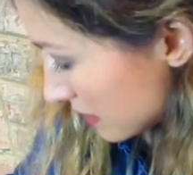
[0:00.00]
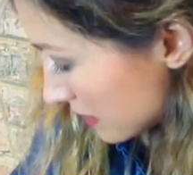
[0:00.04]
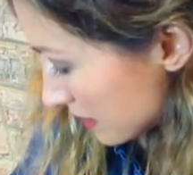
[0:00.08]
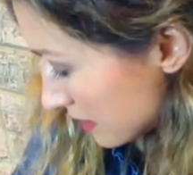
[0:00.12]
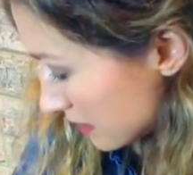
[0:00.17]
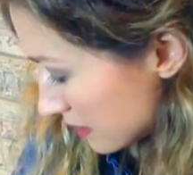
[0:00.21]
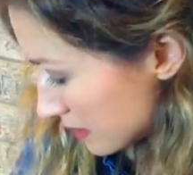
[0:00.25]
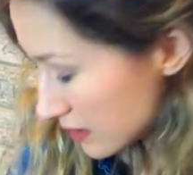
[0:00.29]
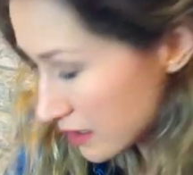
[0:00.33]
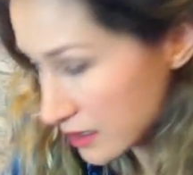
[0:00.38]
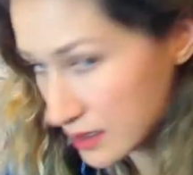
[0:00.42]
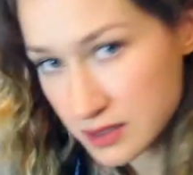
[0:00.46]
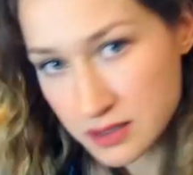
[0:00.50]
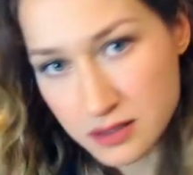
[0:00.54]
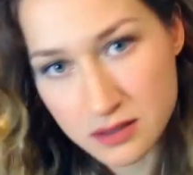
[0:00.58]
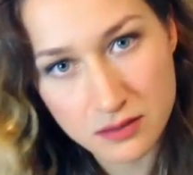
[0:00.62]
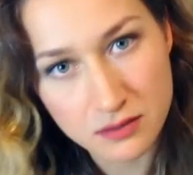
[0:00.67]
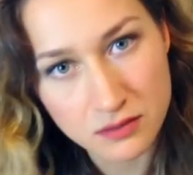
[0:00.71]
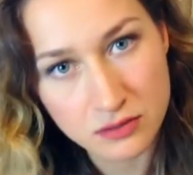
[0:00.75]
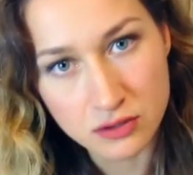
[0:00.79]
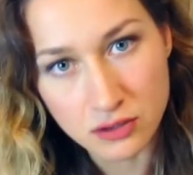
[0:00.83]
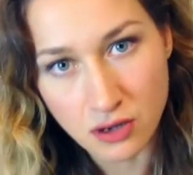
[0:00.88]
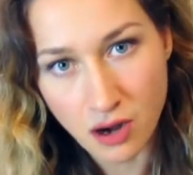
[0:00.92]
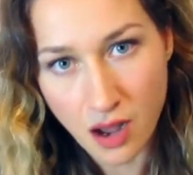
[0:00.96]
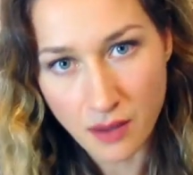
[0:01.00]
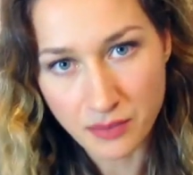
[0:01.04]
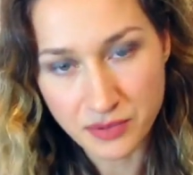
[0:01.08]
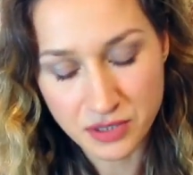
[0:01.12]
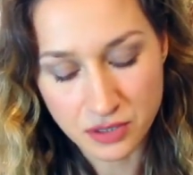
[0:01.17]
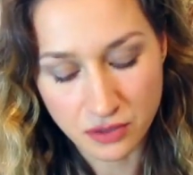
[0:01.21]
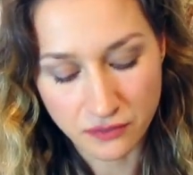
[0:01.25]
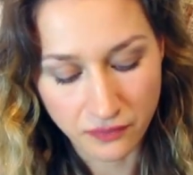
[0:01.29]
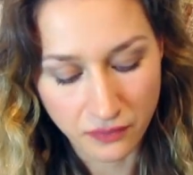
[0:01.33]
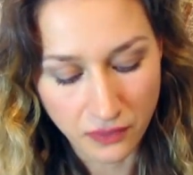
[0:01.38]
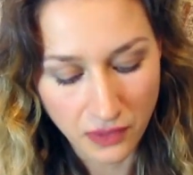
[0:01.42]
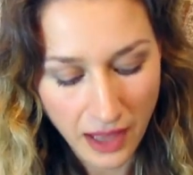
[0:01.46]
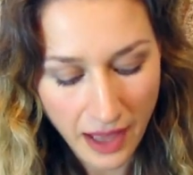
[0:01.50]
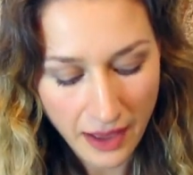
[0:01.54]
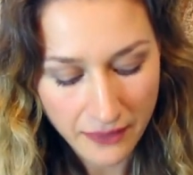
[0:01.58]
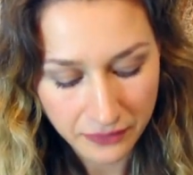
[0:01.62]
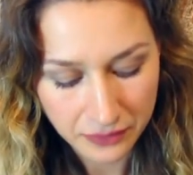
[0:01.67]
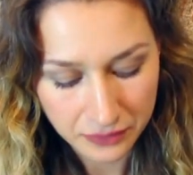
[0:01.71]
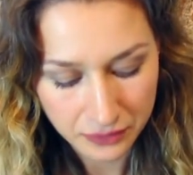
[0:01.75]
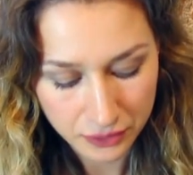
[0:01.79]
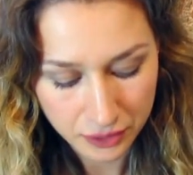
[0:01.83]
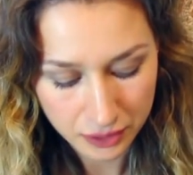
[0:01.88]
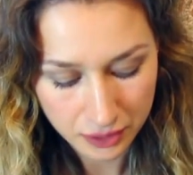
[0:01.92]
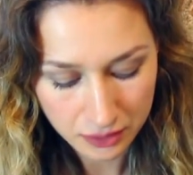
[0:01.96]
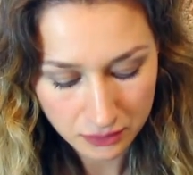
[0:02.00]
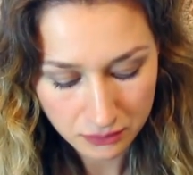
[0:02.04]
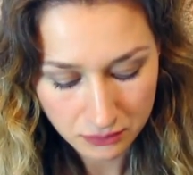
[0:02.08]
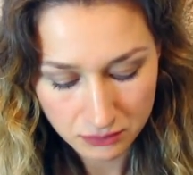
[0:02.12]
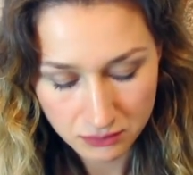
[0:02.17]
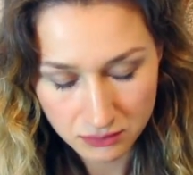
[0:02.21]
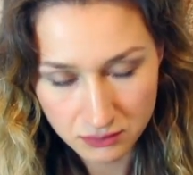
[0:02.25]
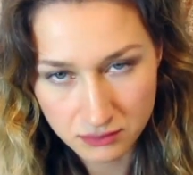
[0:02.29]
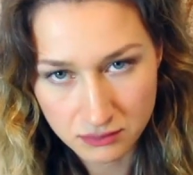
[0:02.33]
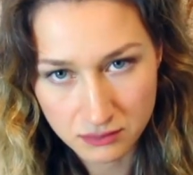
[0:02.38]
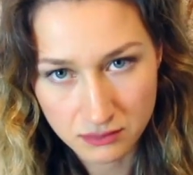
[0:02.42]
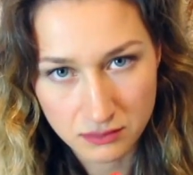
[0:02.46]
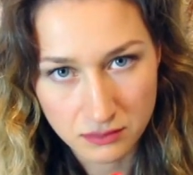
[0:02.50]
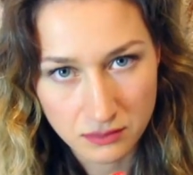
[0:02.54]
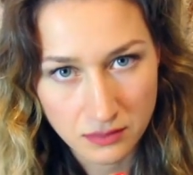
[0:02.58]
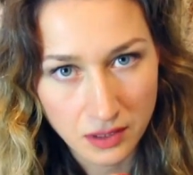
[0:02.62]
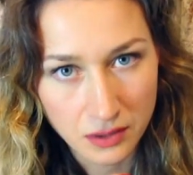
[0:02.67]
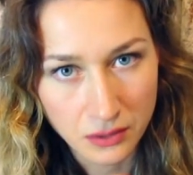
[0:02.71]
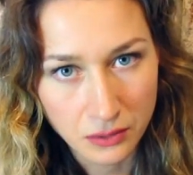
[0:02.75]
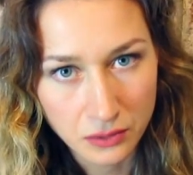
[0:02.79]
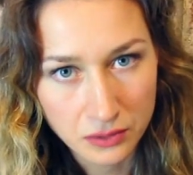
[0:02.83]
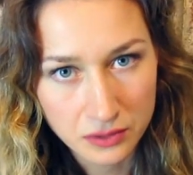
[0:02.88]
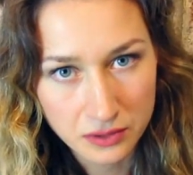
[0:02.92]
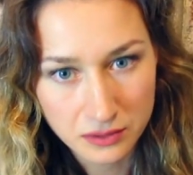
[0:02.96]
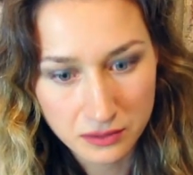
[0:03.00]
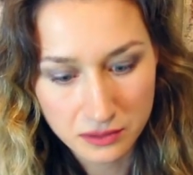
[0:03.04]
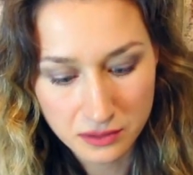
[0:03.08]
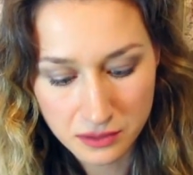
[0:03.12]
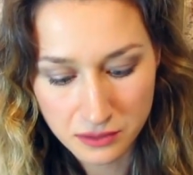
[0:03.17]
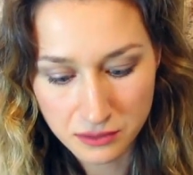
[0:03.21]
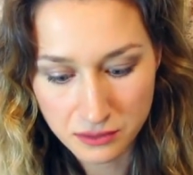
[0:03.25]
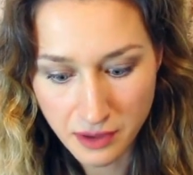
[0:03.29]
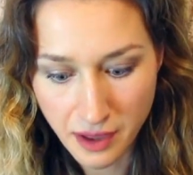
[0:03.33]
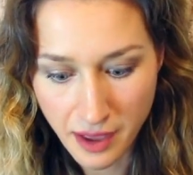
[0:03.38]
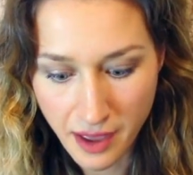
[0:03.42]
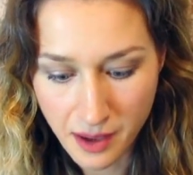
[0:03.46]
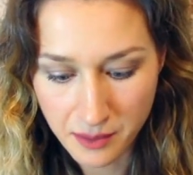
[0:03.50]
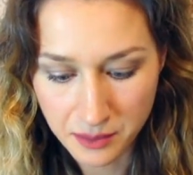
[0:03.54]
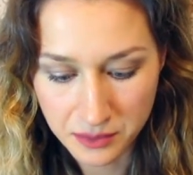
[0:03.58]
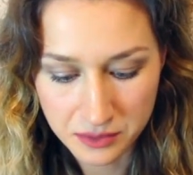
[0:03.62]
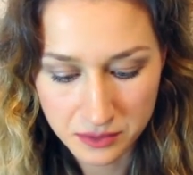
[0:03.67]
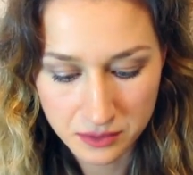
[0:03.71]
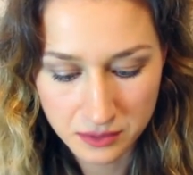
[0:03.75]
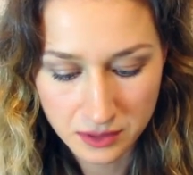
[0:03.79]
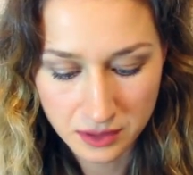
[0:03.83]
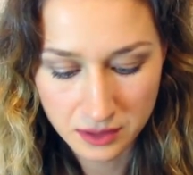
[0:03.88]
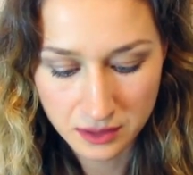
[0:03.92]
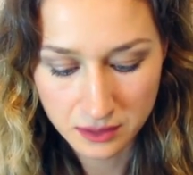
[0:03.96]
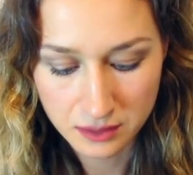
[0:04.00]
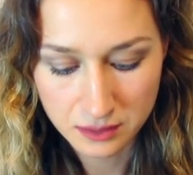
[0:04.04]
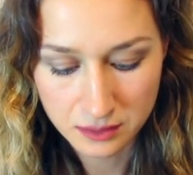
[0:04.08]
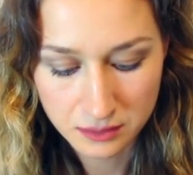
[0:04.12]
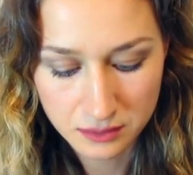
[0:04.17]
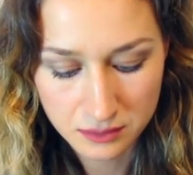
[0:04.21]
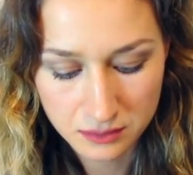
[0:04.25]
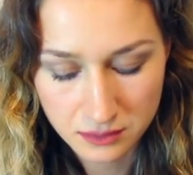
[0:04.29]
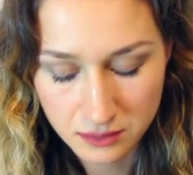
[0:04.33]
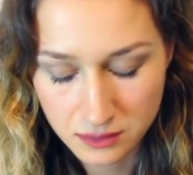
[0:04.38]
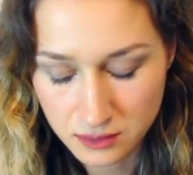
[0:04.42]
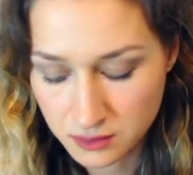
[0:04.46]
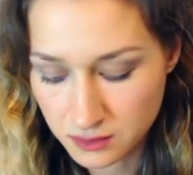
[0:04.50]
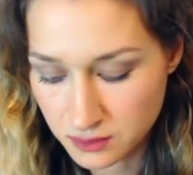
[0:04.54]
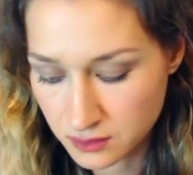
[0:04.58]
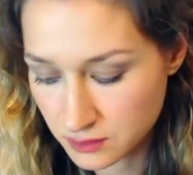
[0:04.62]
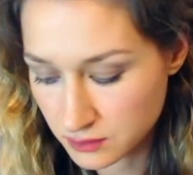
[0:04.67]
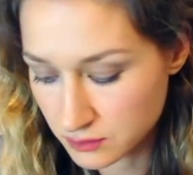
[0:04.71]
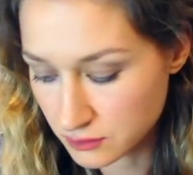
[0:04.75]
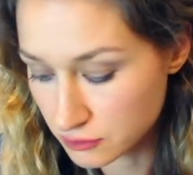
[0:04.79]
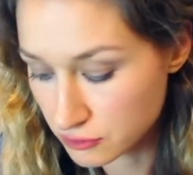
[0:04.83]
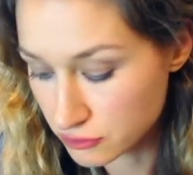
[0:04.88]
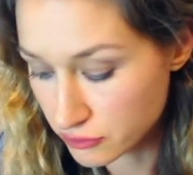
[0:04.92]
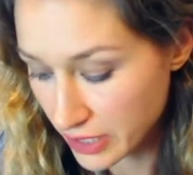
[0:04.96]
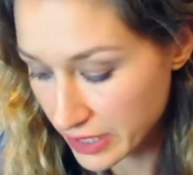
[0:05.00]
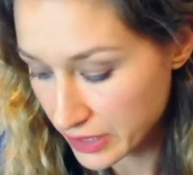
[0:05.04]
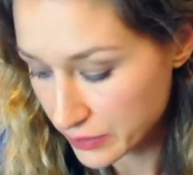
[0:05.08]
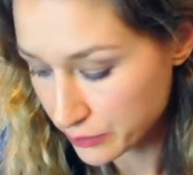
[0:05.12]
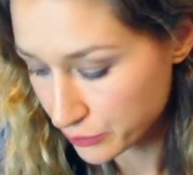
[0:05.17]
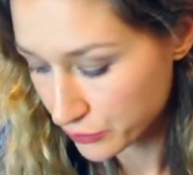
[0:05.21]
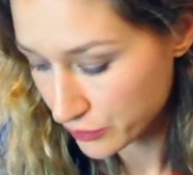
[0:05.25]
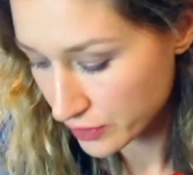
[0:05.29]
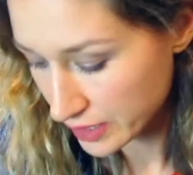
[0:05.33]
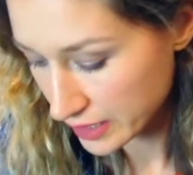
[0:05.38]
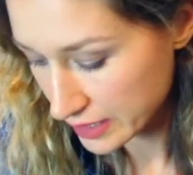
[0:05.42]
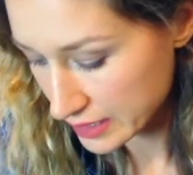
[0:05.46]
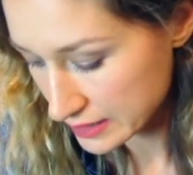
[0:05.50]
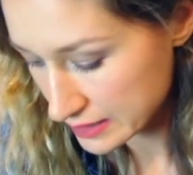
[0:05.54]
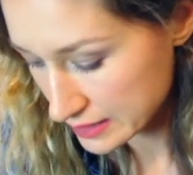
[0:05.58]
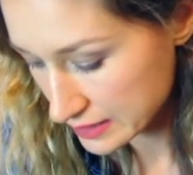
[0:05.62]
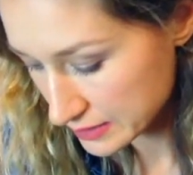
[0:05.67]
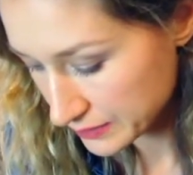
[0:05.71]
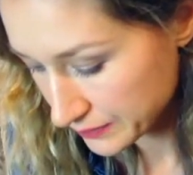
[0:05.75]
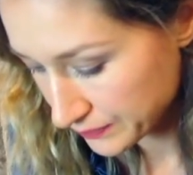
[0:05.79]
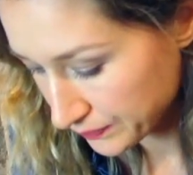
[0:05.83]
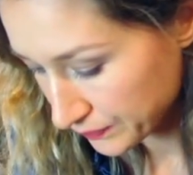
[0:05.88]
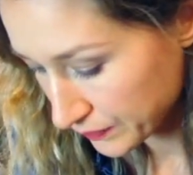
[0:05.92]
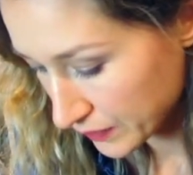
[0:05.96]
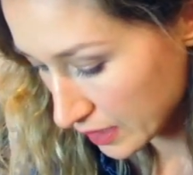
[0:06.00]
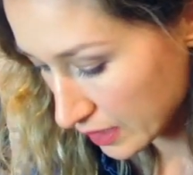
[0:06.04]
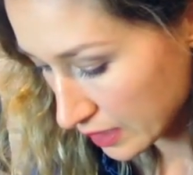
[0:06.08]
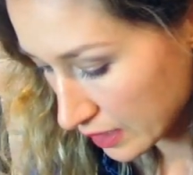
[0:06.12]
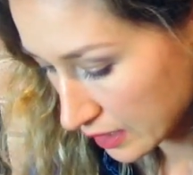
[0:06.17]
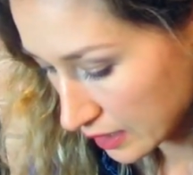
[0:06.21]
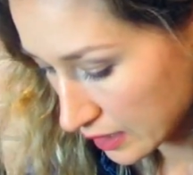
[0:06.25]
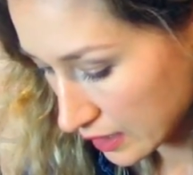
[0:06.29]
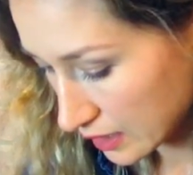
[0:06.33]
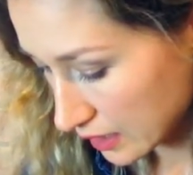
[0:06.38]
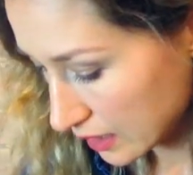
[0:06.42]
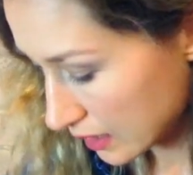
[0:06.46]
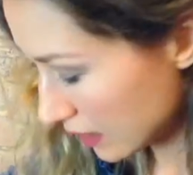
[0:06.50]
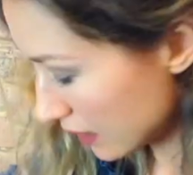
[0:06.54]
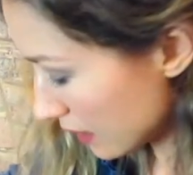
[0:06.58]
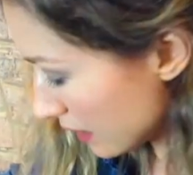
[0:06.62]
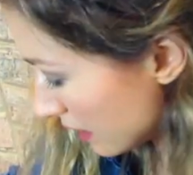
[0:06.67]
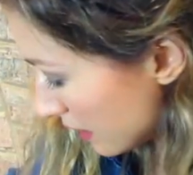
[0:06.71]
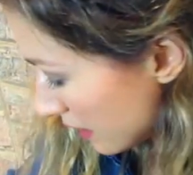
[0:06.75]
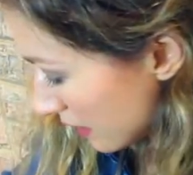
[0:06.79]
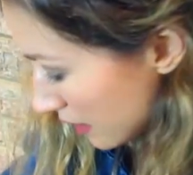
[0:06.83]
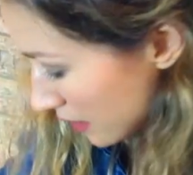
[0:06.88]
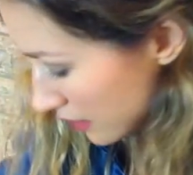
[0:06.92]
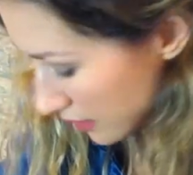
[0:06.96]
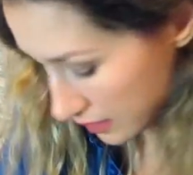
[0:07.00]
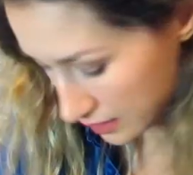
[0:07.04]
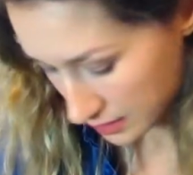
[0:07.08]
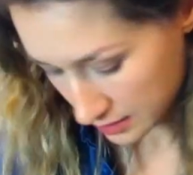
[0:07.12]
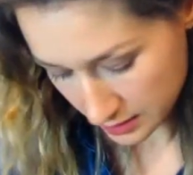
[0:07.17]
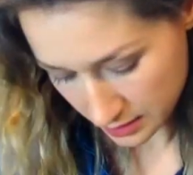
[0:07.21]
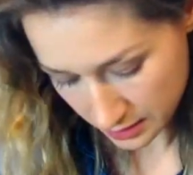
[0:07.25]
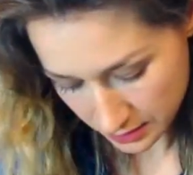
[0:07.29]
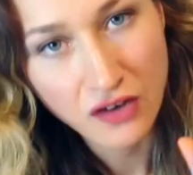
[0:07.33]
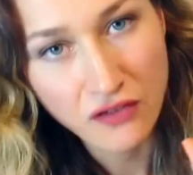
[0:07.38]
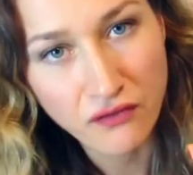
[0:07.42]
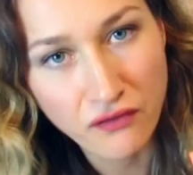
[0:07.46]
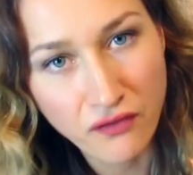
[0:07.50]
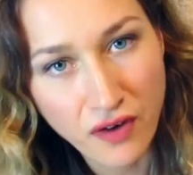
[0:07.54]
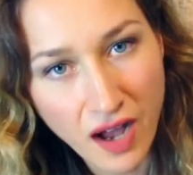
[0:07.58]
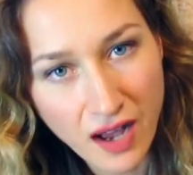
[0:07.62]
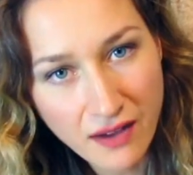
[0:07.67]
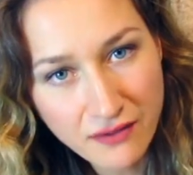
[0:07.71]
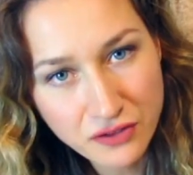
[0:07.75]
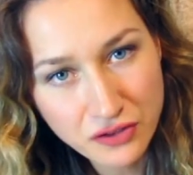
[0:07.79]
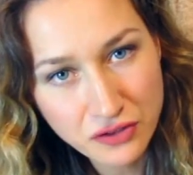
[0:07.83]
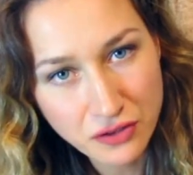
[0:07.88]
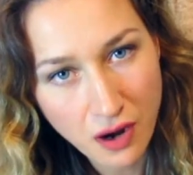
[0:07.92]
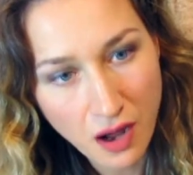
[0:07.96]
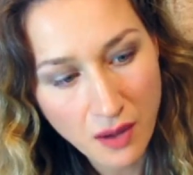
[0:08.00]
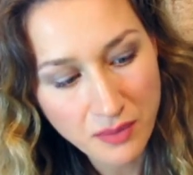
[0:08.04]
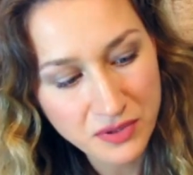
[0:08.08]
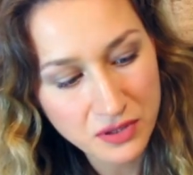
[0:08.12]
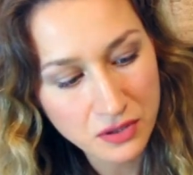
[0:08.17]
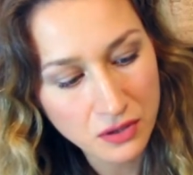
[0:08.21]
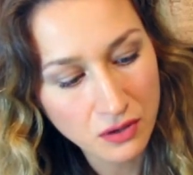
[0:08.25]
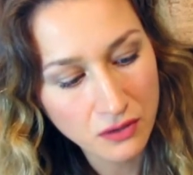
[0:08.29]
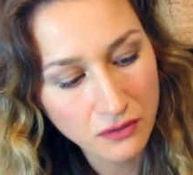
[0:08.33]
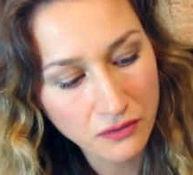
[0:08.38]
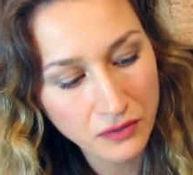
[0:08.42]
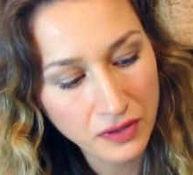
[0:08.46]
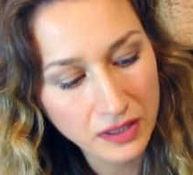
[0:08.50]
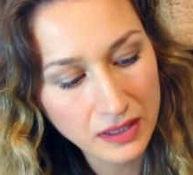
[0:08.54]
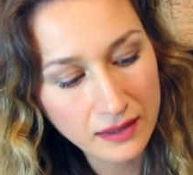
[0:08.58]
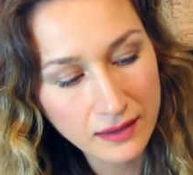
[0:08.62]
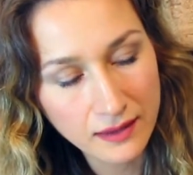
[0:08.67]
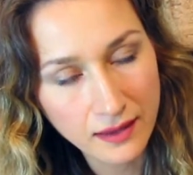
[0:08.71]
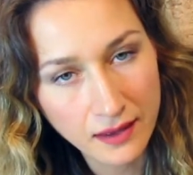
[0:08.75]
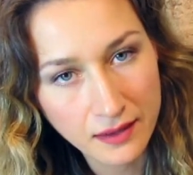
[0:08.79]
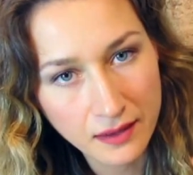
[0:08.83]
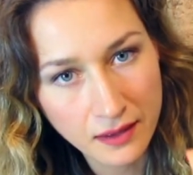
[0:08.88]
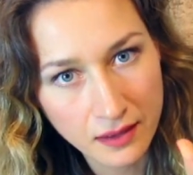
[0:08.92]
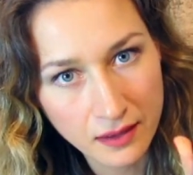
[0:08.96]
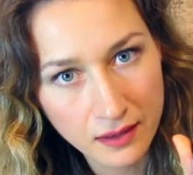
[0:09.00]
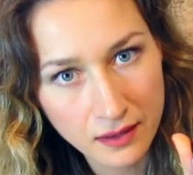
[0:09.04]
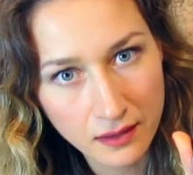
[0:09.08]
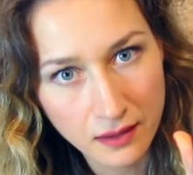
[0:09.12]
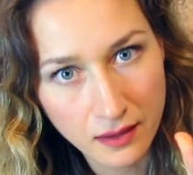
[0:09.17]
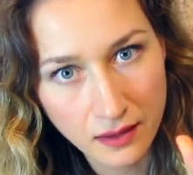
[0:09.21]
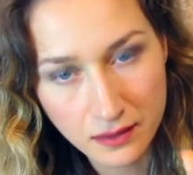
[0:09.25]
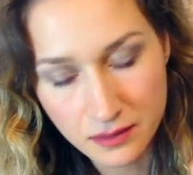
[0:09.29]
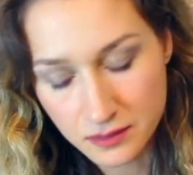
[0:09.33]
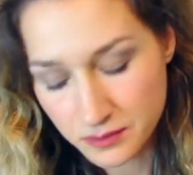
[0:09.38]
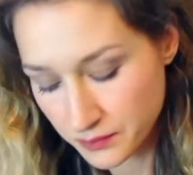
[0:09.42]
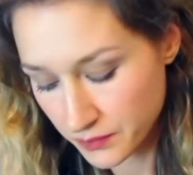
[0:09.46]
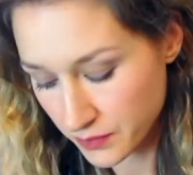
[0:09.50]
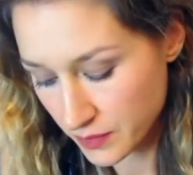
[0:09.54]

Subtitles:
6 drops of lavender. I ordered this on Amazon at a great price, and 5 drops of ylang ylang,